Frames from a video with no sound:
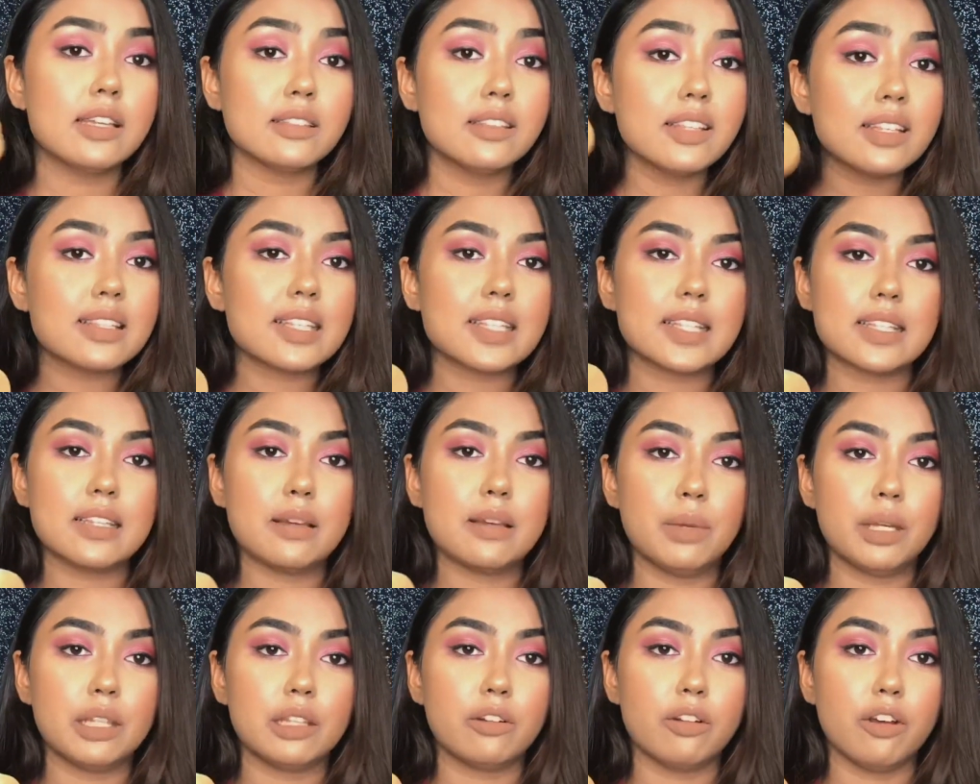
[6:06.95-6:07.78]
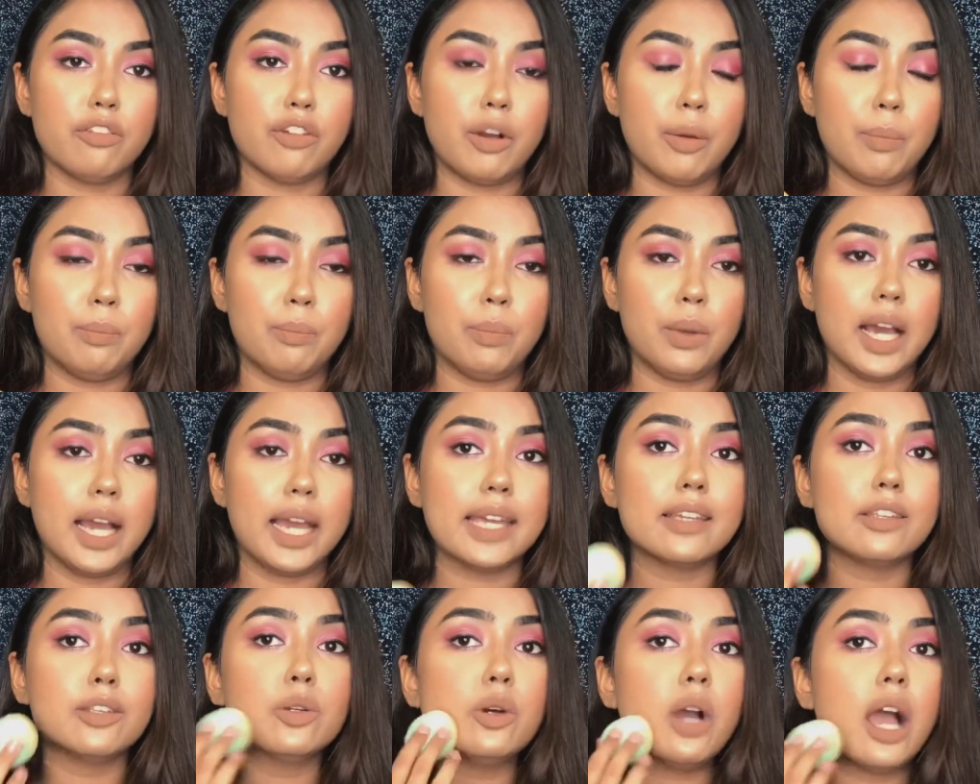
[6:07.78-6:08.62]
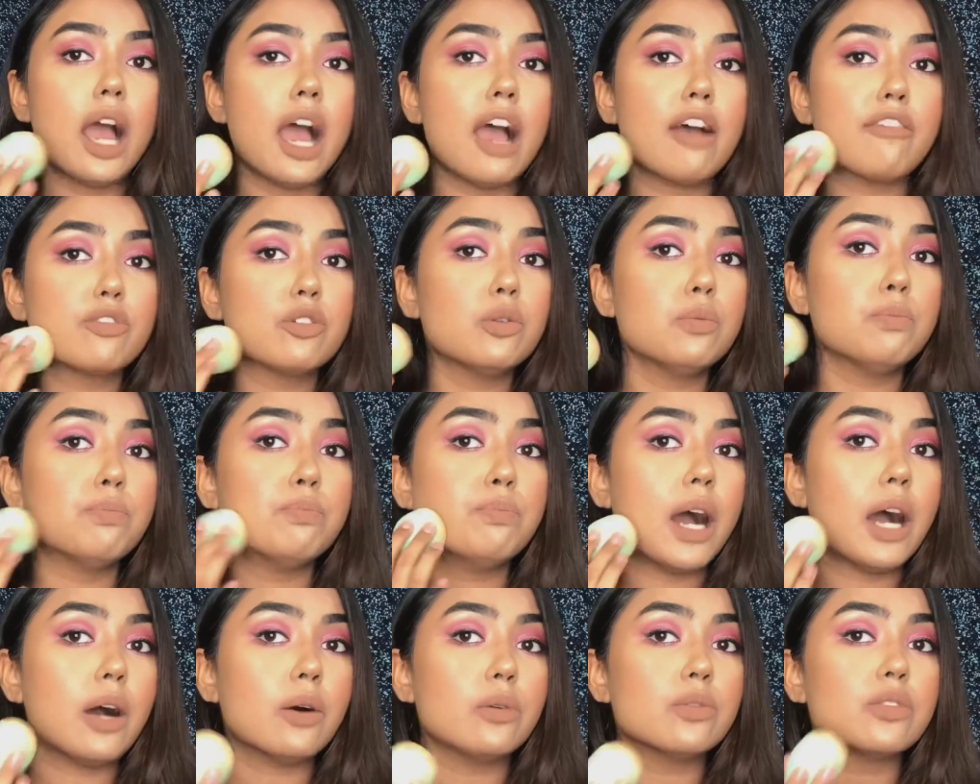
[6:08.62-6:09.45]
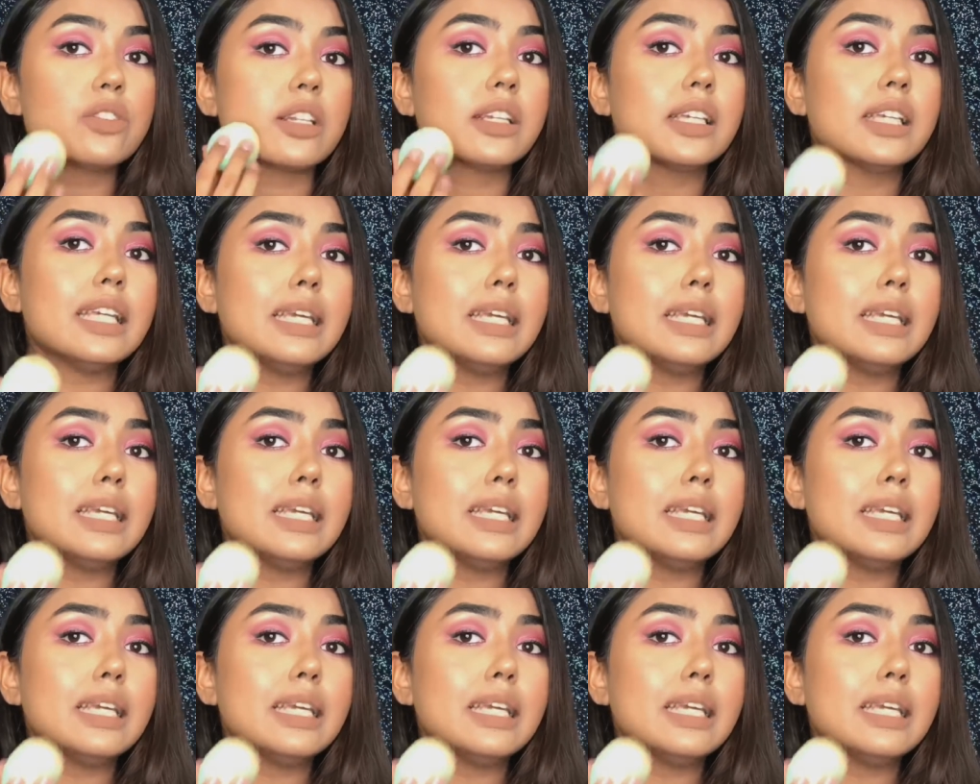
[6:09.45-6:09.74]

This is the method of applying. You have to bounce it.